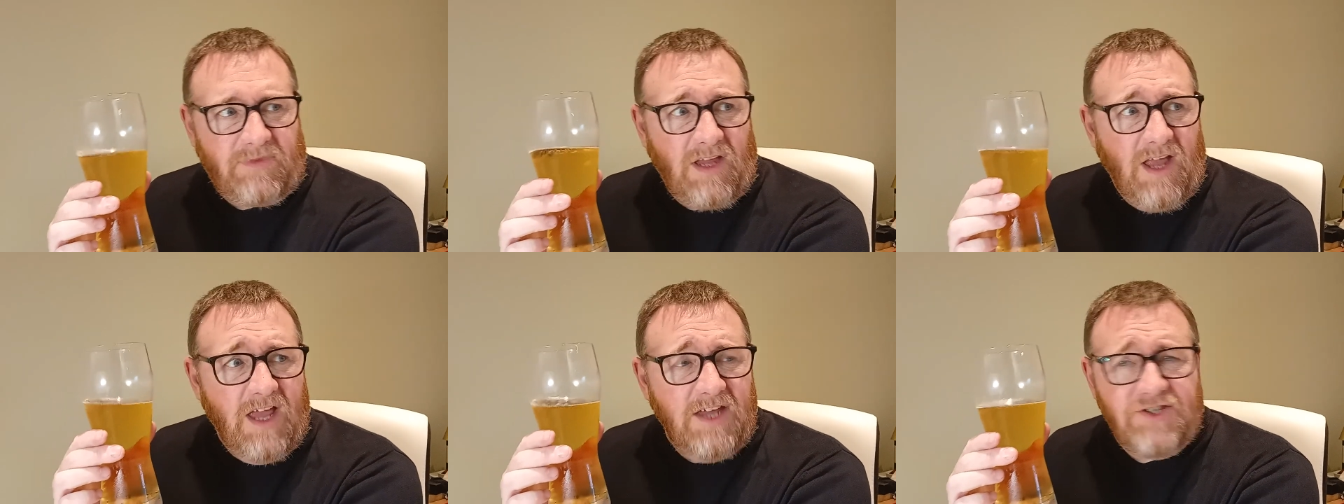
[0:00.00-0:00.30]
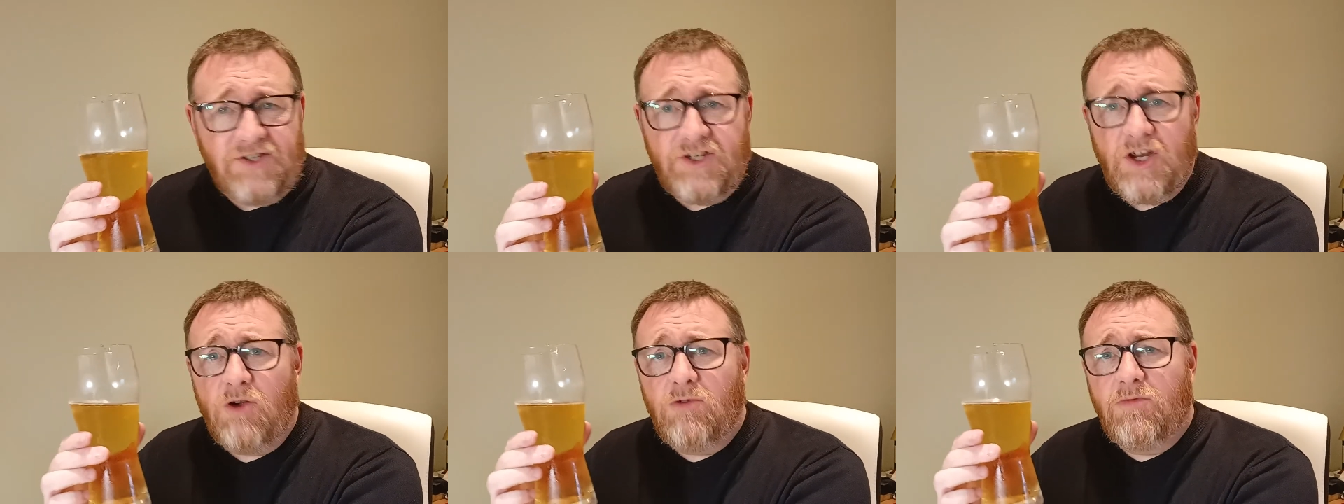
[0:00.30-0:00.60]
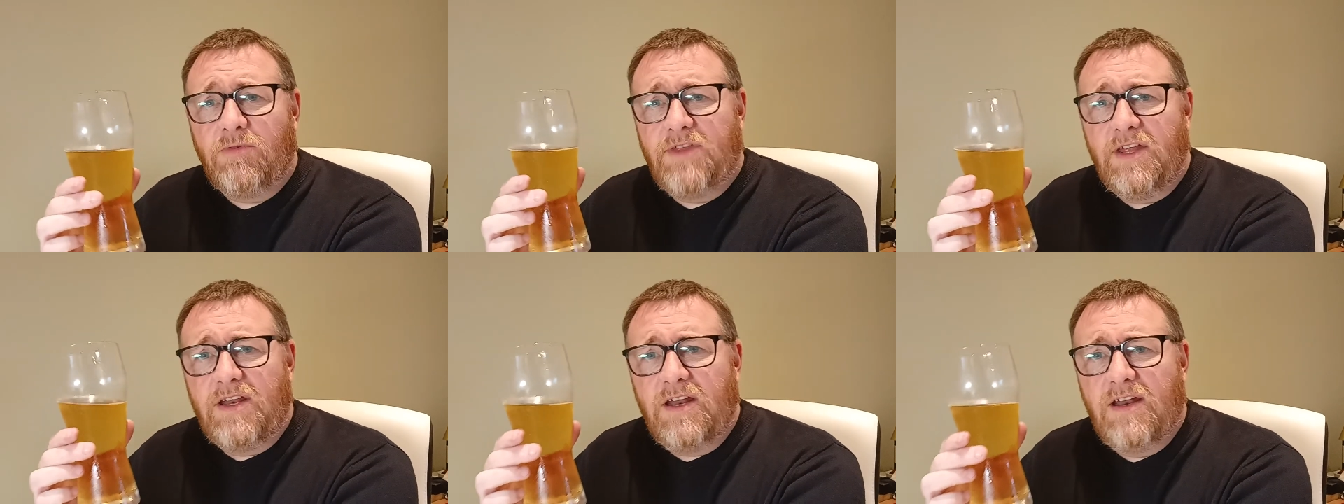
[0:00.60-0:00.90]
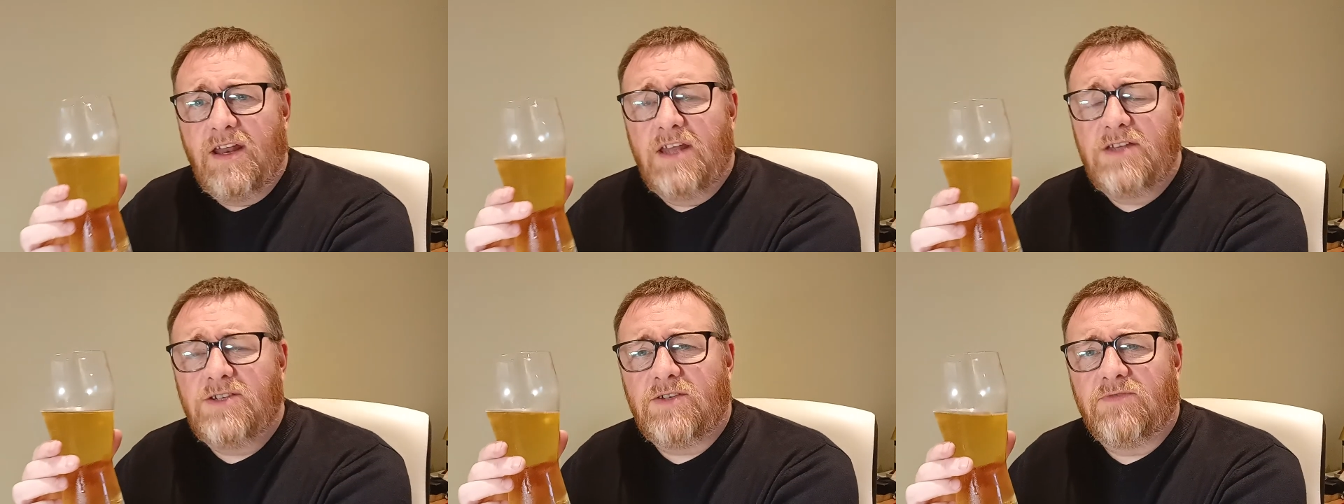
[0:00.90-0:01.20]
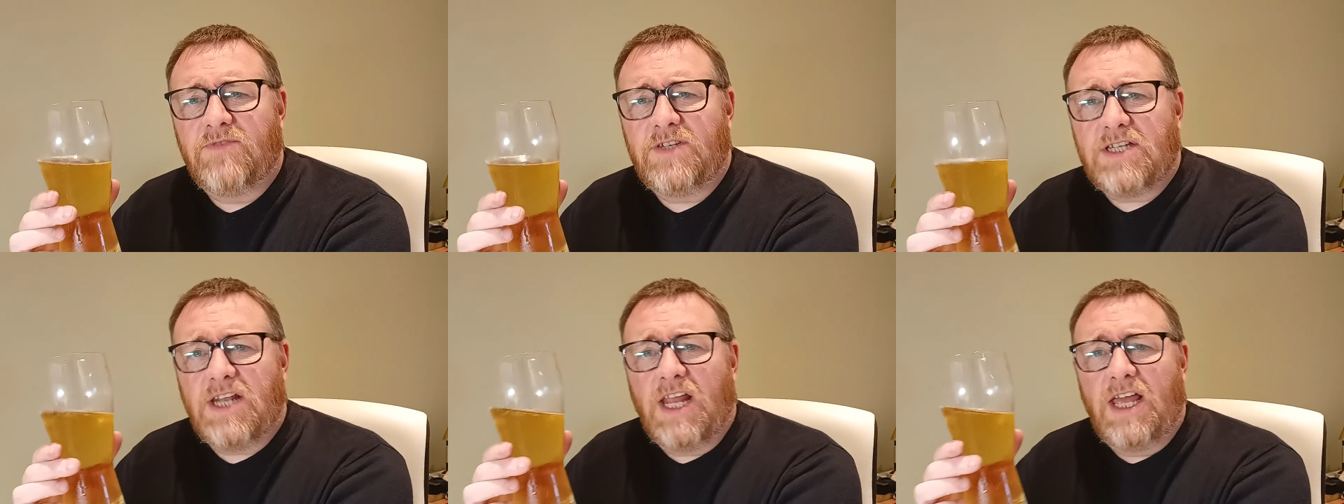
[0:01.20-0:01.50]
it's chilled within an inch
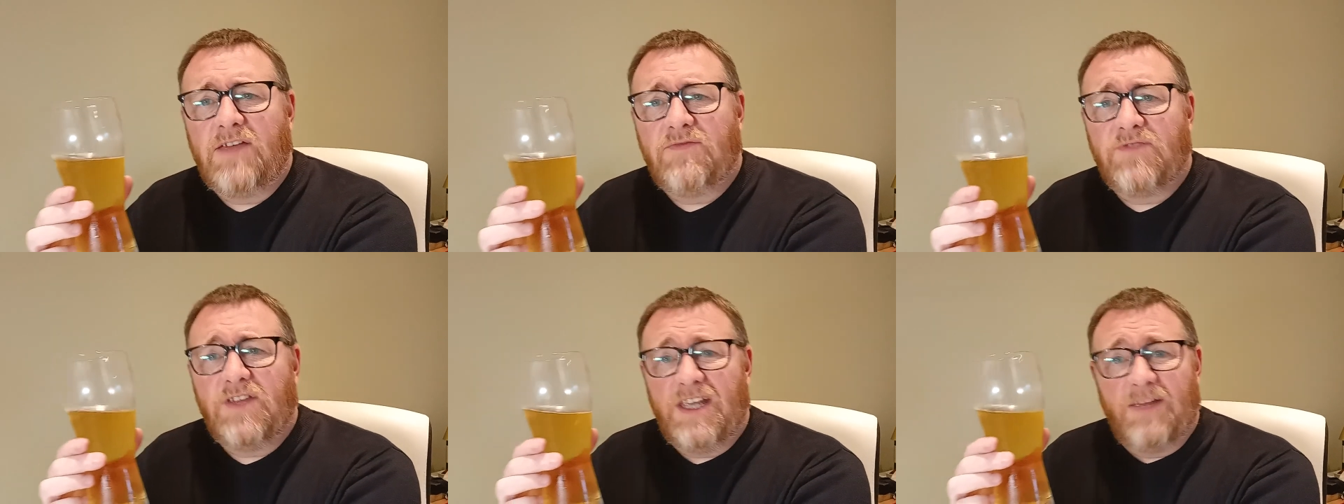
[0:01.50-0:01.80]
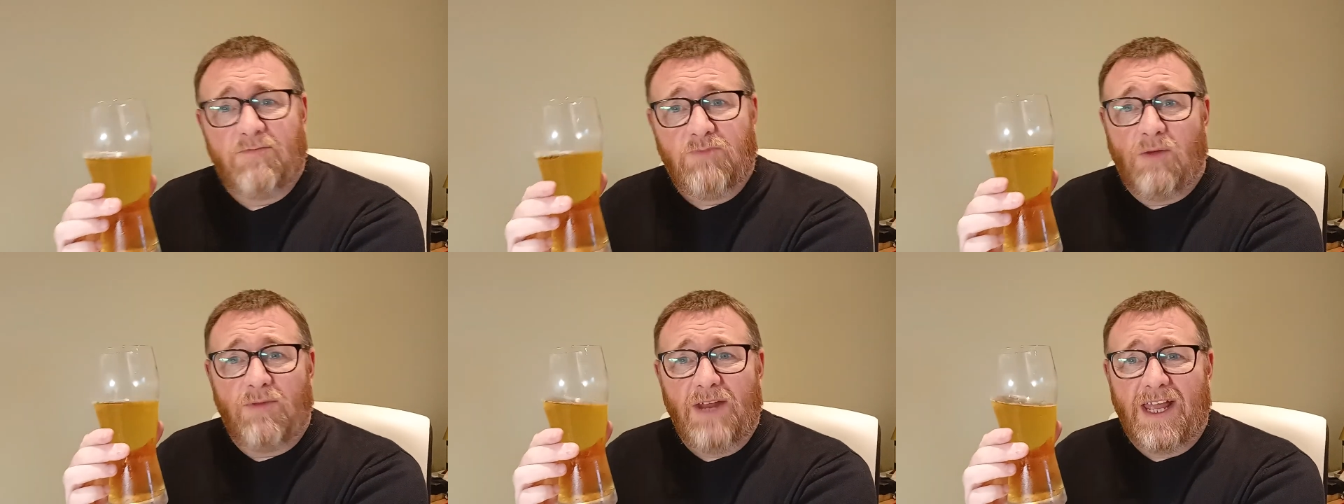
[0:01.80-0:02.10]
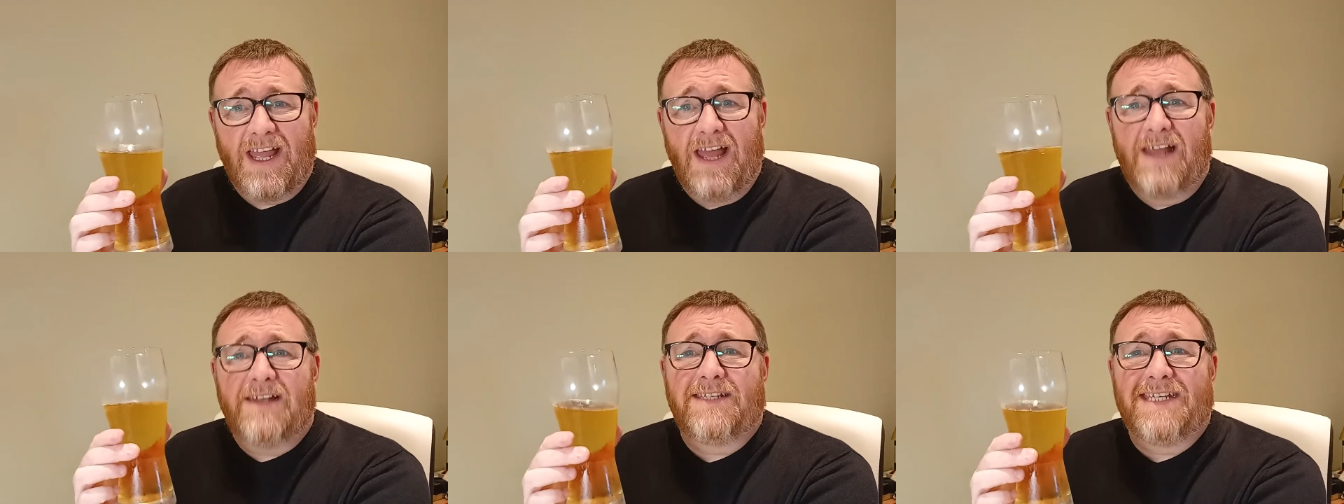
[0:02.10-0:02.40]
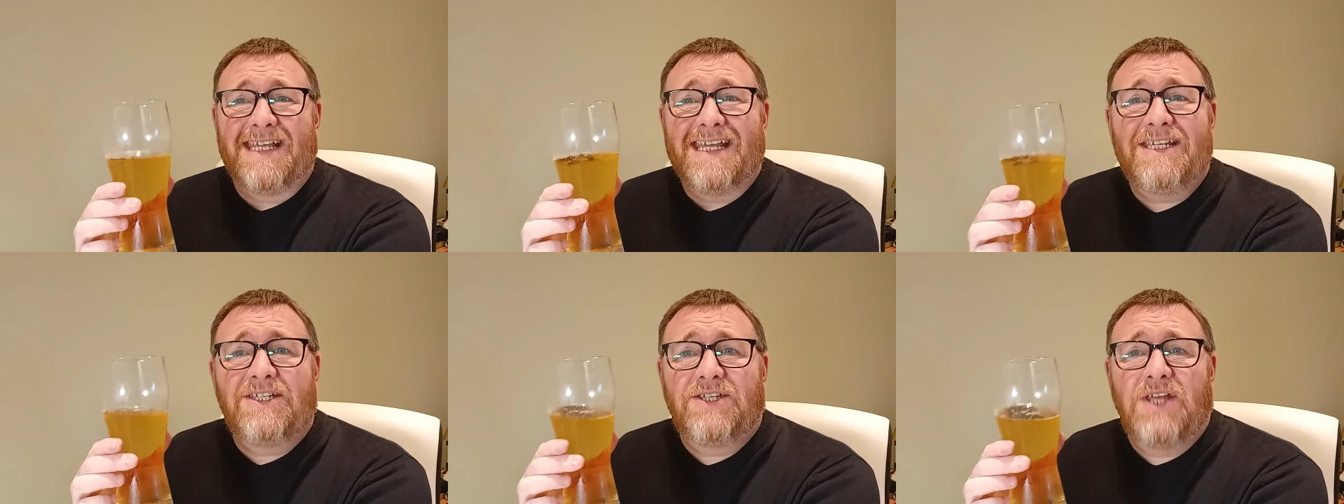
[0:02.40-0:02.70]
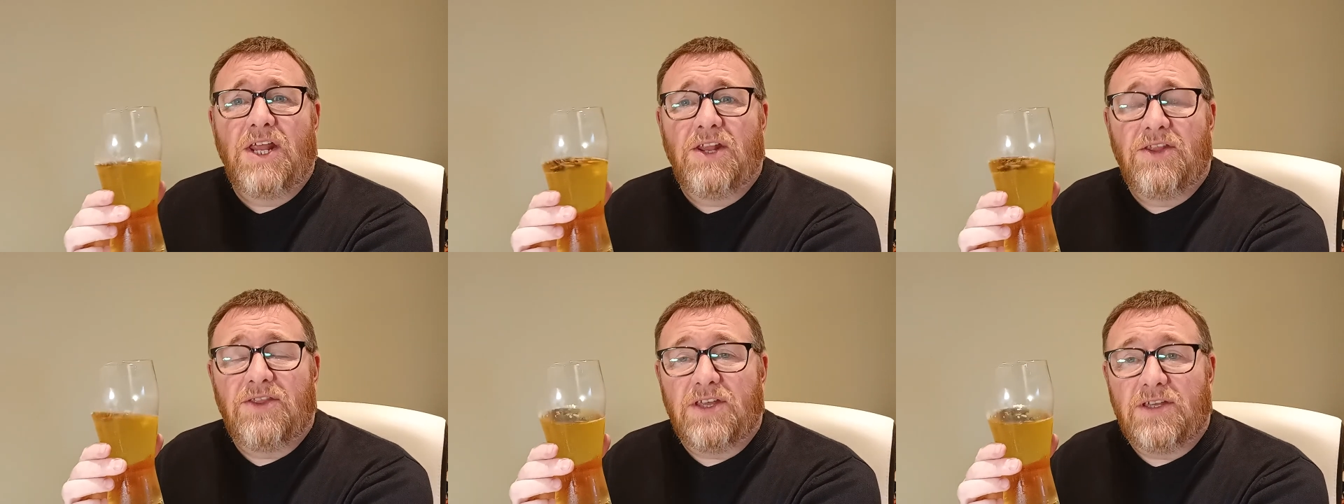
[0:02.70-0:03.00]
of its life that you probably can't taste
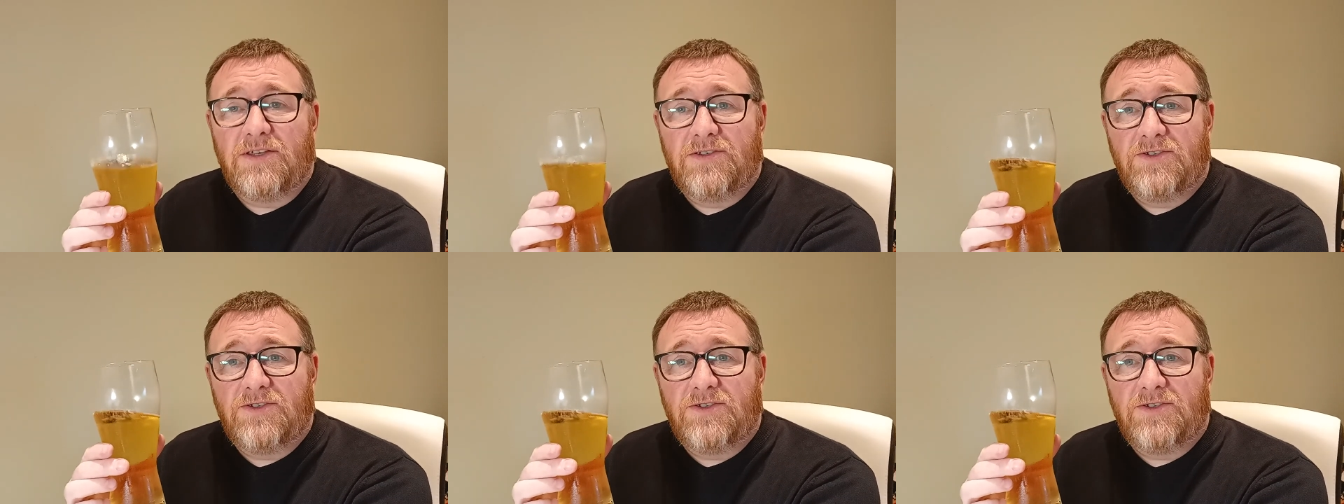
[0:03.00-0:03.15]
anything.